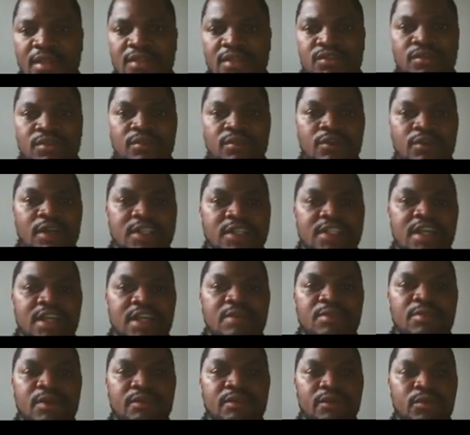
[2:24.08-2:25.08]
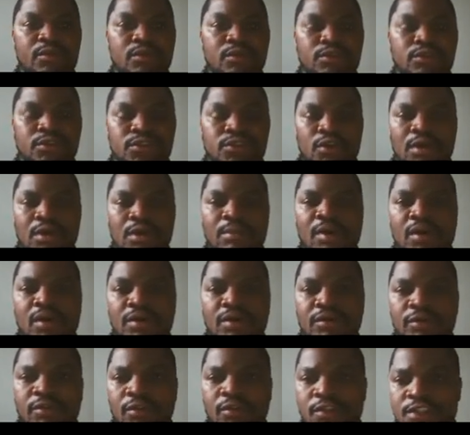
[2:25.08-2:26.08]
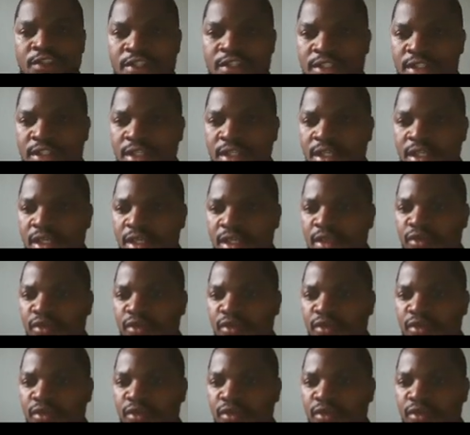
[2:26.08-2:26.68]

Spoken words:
So for example, if you want to talk about force,